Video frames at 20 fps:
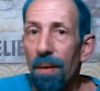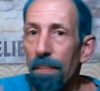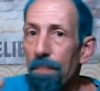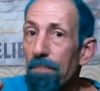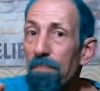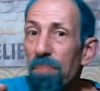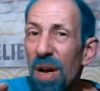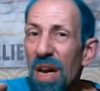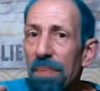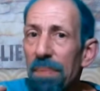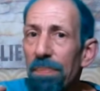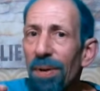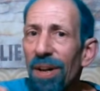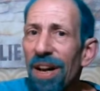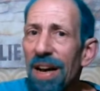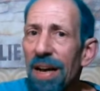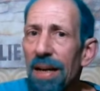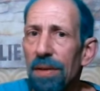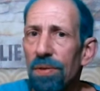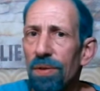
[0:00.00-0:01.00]
Be
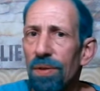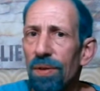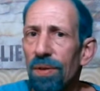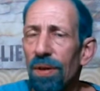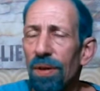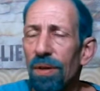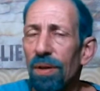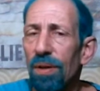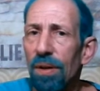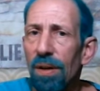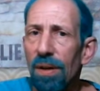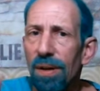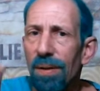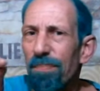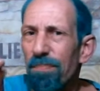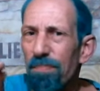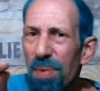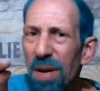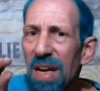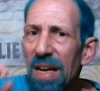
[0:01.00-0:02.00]
blessed,
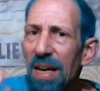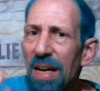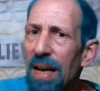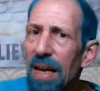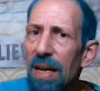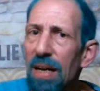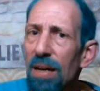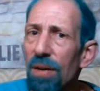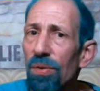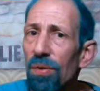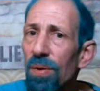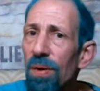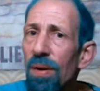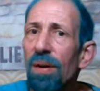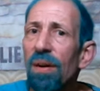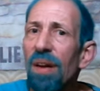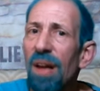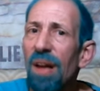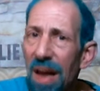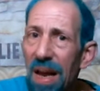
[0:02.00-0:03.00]
be healed,
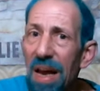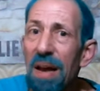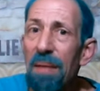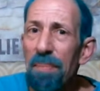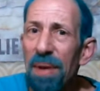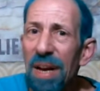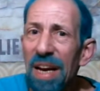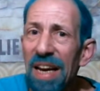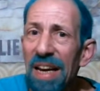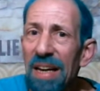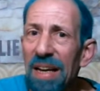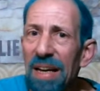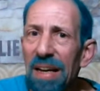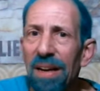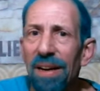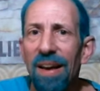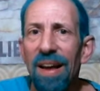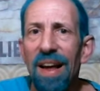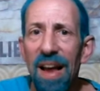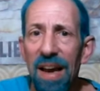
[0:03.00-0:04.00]
and be
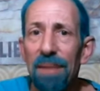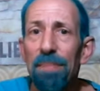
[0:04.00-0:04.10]
a